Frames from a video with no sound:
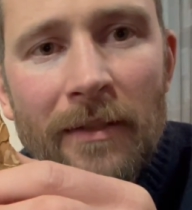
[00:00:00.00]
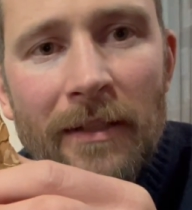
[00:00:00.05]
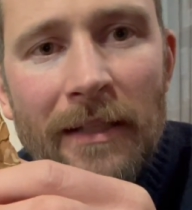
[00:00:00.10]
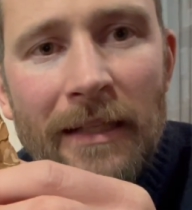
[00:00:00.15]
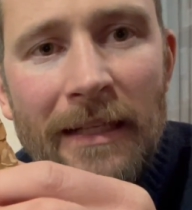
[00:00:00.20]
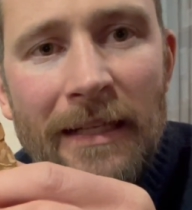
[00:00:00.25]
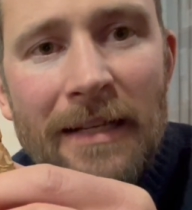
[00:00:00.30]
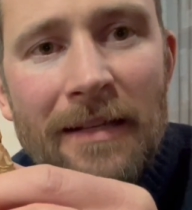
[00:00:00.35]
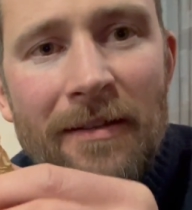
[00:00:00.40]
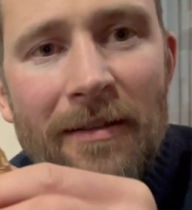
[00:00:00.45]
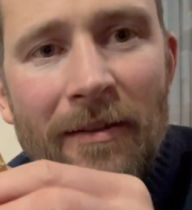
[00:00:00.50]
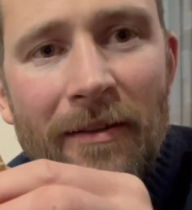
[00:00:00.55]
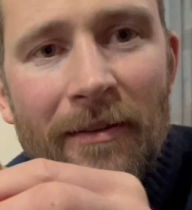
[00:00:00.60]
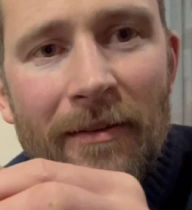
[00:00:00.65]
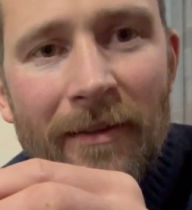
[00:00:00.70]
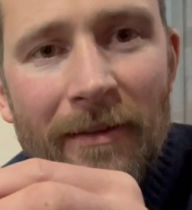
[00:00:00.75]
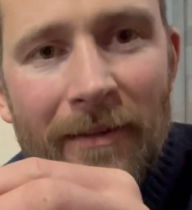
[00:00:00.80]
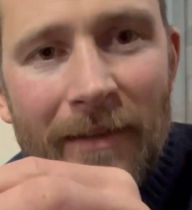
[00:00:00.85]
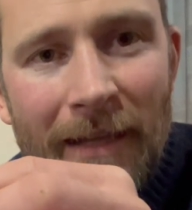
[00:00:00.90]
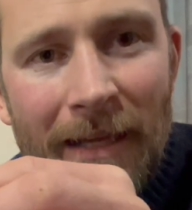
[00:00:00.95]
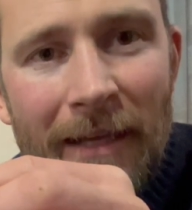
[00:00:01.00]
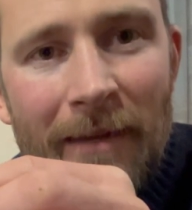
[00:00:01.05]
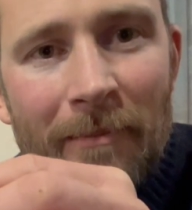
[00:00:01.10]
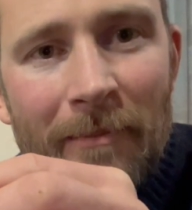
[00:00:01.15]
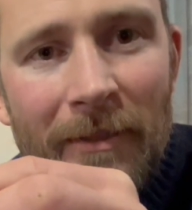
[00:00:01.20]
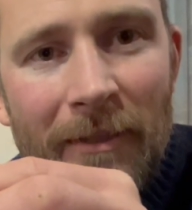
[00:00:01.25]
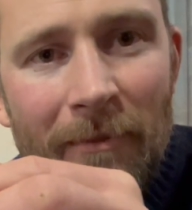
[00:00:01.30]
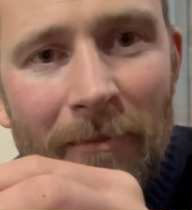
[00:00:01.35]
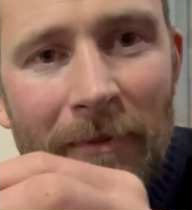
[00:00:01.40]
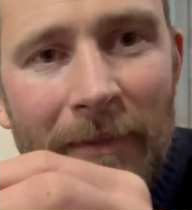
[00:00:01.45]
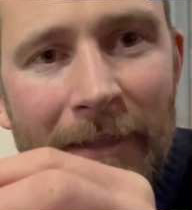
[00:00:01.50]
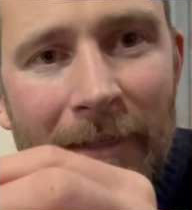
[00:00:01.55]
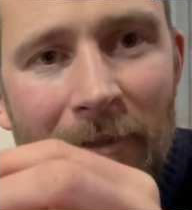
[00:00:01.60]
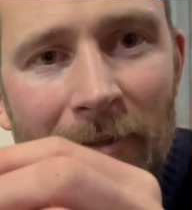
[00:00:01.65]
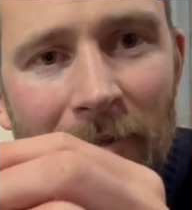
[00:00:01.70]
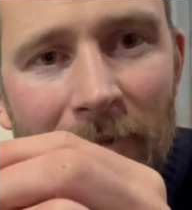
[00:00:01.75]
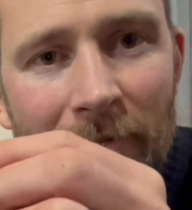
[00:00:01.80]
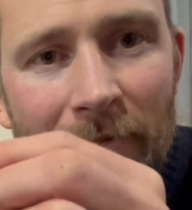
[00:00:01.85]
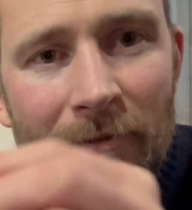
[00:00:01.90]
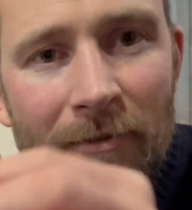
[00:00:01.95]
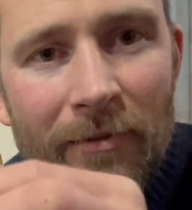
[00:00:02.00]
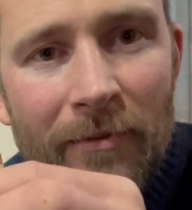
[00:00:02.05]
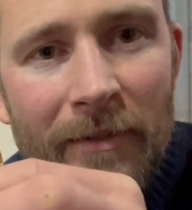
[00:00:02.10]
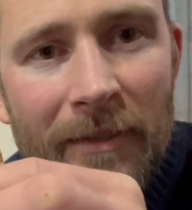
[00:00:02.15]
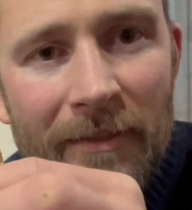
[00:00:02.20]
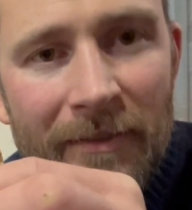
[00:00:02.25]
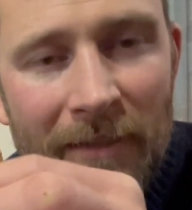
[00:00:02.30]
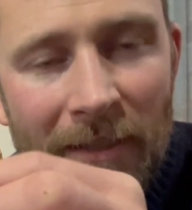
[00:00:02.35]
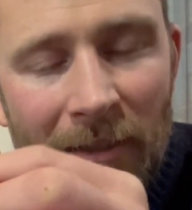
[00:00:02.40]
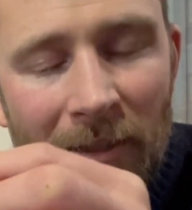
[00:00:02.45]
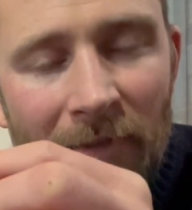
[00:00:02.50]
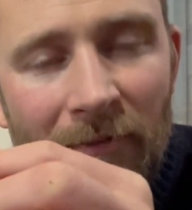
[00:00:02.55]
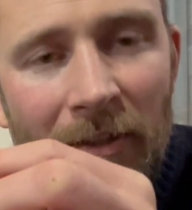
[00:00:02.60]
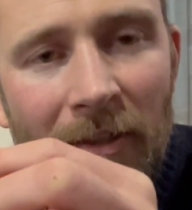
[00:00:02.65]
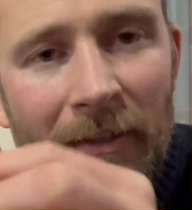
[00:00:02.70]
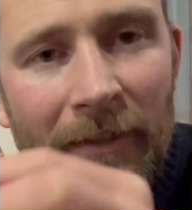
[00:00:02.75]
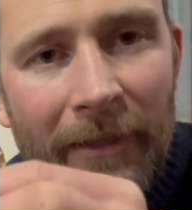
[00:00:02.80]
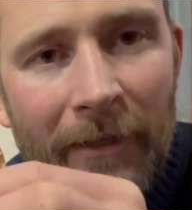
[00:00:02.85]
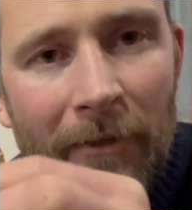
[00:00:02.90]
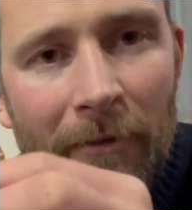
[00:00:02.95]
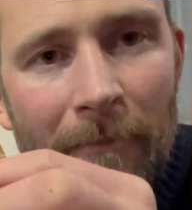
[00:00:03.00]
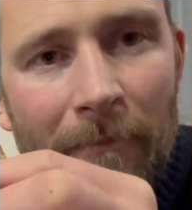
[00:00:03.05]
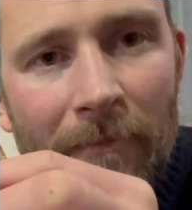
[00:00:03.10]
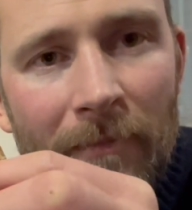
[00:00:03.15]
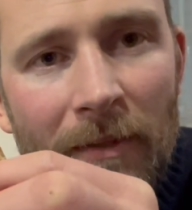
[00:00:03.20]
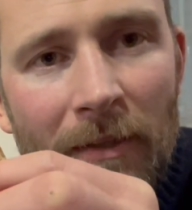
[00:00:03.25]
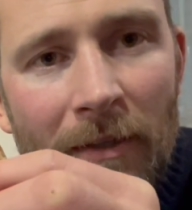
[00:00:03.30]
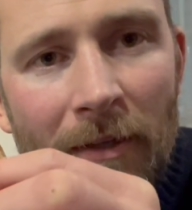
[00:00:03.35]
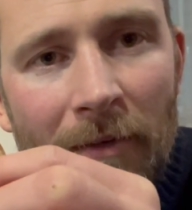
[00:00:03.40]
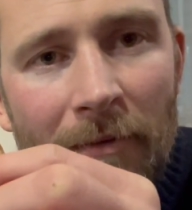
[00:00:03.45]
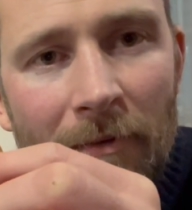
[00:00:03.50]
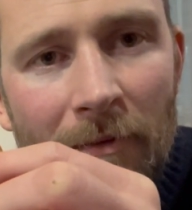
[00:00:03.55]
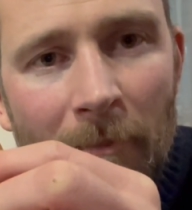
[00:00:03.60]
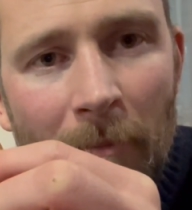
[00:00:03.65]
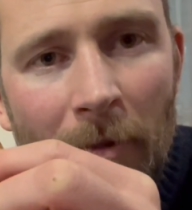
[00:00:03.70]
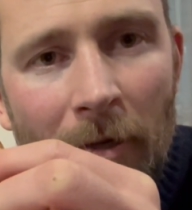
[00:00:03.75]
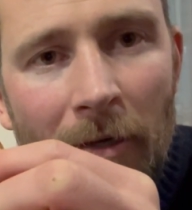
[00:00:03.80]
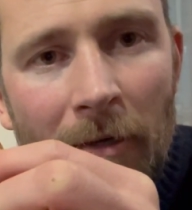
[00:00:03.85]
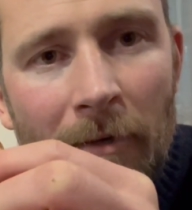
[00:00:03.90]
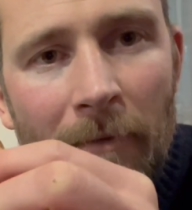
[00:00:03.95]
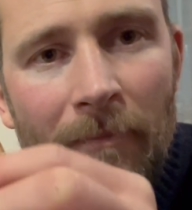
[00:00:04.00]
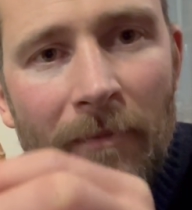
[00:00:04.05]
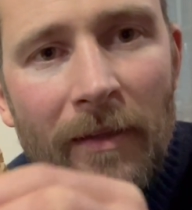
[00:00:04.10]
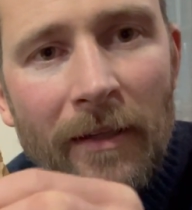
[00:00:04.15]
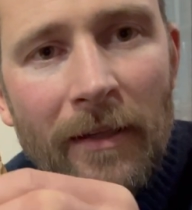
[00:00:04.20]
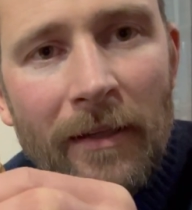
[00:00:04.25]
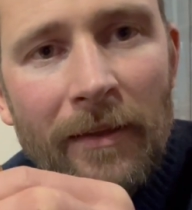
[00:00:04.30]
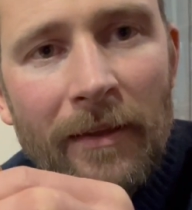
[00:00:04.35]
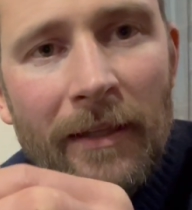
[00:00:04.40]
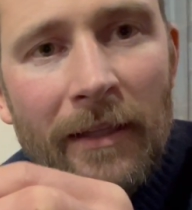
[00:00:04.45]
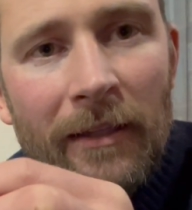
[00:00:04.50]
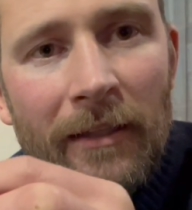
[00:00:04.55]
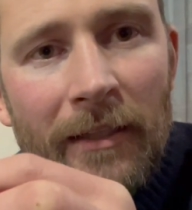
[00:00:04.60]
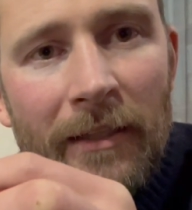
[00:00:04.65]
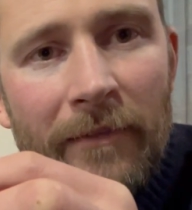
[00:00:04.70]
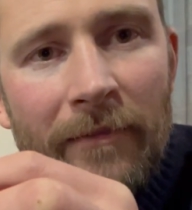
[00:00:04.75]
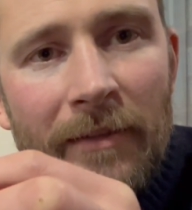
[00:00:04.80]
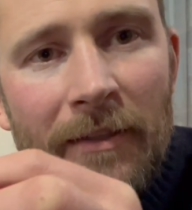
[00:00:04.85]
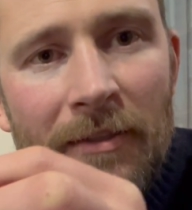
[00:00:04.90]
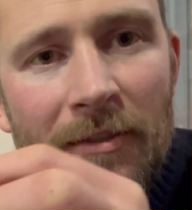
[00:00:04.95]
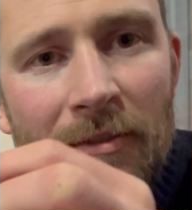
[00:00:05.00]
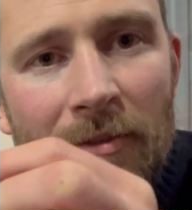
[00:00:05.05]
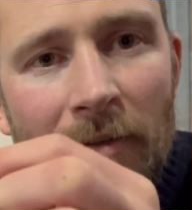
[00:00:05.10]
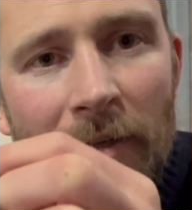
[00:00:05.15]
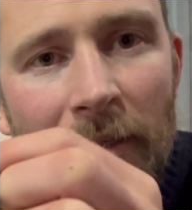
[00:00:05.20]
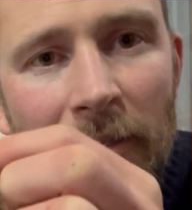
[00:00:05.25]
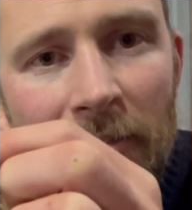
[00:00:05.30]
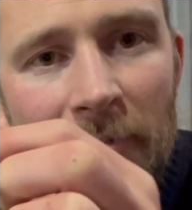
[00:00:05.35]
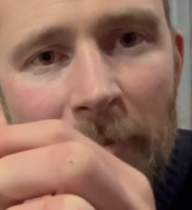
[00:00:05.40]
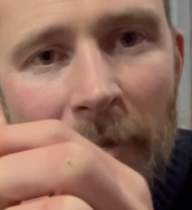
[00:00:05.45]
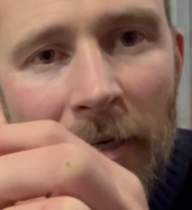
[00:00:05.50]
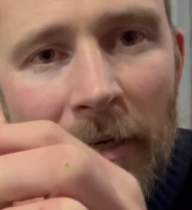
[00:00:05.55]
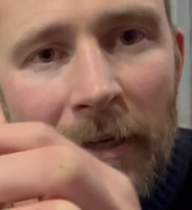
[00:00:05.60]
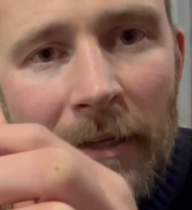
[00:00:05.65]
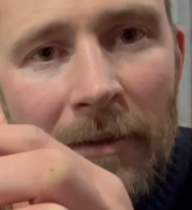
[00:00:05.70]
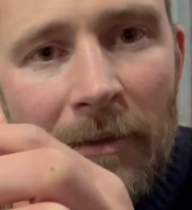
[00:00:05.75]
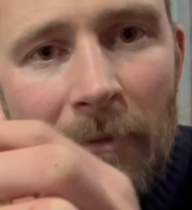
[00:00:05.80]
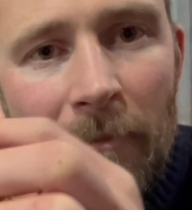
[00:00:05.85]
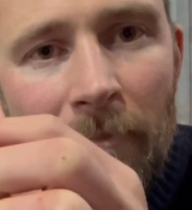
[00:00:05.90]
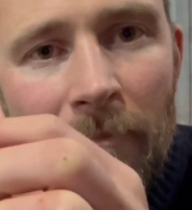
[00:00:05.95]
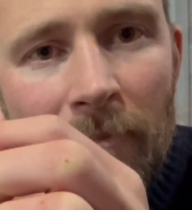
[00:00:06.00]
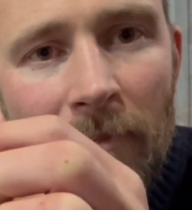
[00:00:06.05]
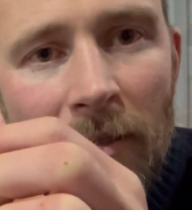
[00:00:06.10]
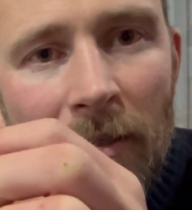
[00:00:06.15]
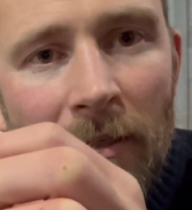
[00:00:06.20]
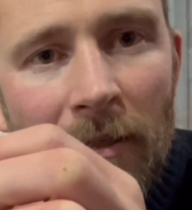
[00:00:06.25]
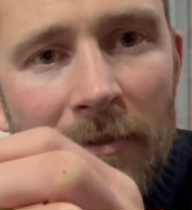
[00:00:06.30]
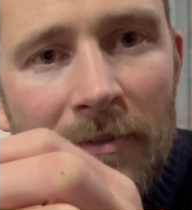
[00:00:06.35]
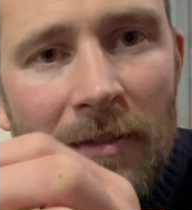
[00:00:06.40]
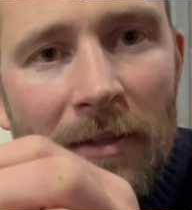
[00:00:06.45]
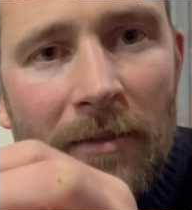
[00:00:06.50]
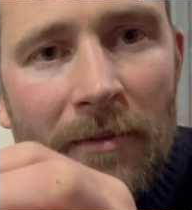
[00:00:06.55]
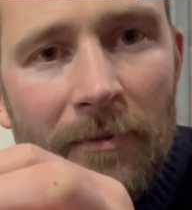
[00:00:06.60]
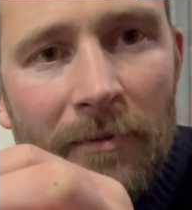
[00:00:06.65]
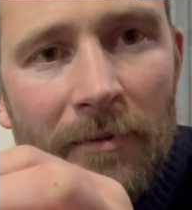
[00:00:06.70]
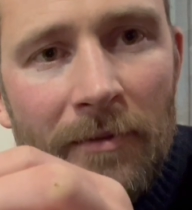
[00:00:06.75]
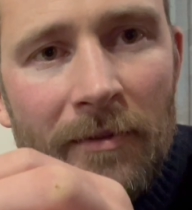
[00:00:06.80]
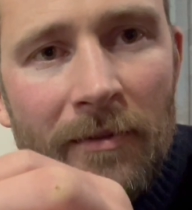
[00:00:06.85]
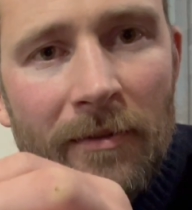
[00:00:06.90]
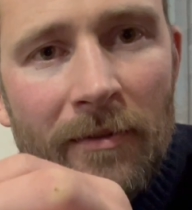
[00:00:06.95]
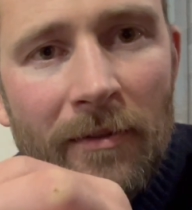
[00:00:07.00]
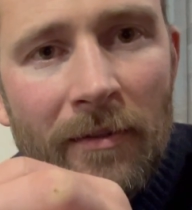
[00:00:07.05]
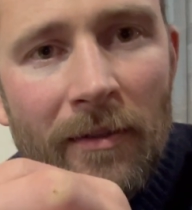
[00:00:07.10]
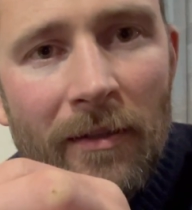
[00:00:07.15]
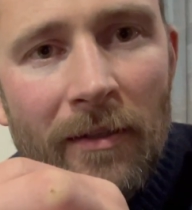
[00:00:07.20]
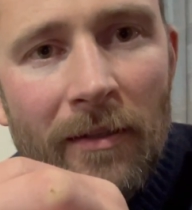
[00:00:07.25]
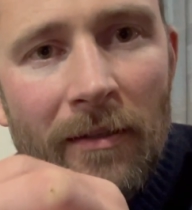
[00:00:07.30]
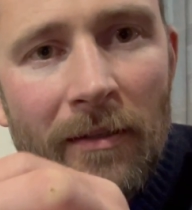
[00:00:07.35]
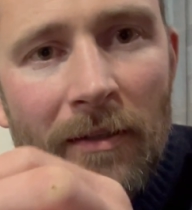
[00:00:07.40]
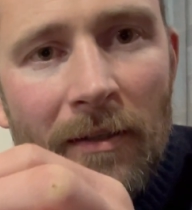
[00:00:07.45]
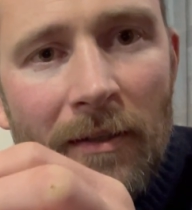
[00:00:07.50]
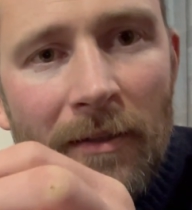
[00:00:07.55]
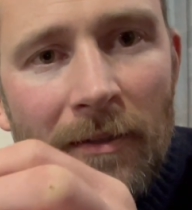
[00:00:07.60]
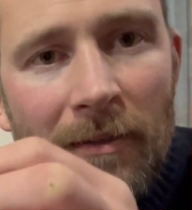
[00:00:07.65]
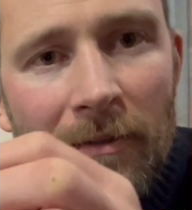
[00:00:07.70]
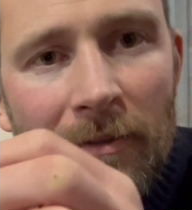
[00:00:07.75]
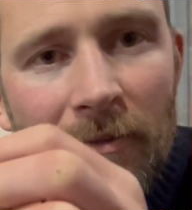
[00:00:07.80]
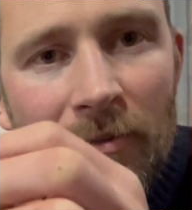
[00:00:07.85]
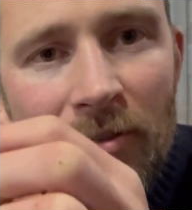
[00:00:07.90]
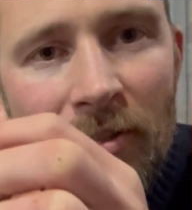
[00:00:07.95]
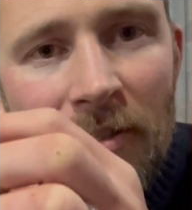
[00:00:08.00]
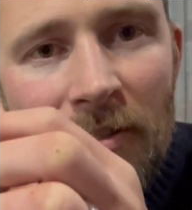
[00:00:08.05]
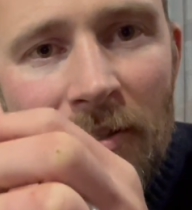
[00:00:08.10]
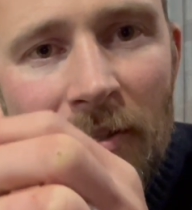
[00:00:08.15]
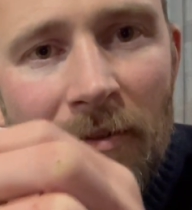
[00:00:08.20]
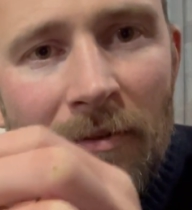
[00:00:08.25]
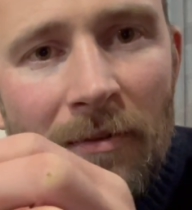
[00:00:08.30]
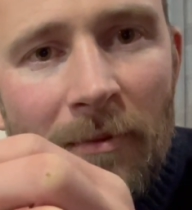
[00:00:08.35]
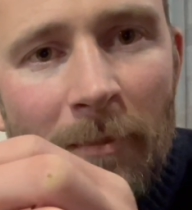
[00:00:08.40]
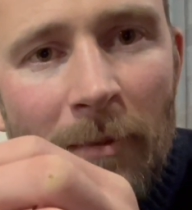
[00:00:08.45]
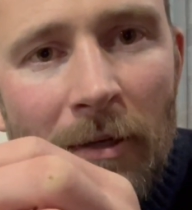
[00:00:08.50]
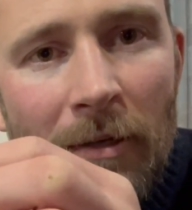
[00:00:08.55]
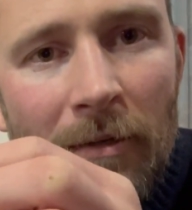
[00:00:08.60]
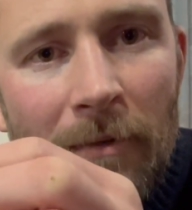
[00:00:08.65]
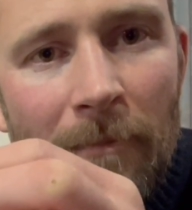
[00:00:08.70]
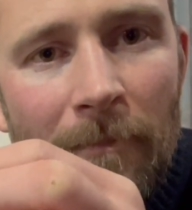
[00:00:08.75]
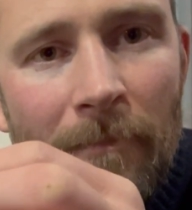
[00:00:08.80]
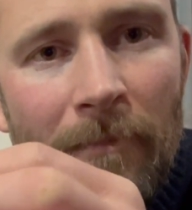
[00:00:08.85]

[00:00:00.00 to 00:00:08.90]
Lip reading: eat the cambium layer of trees, that living layer under the bark, they leave these trails behind them, tunnels, just under the bark.